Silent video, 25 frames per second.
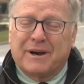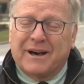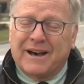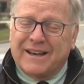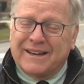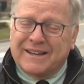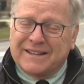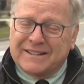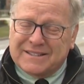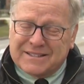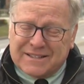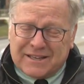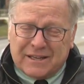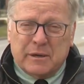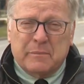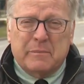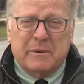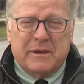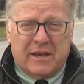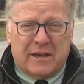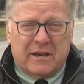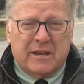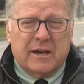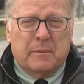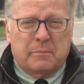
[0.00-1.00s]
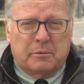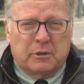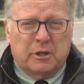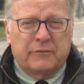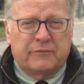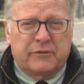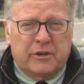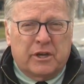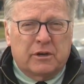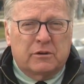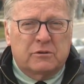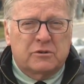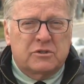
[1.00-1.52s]
but it's going to be a couple
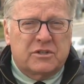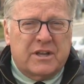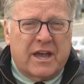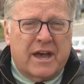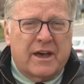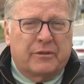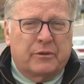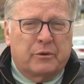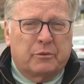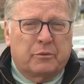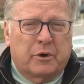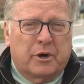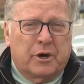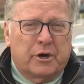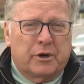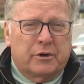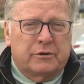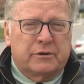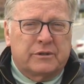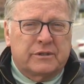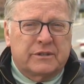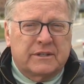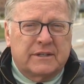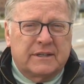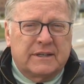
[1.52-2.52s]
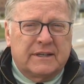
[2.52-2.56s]
of years down the road.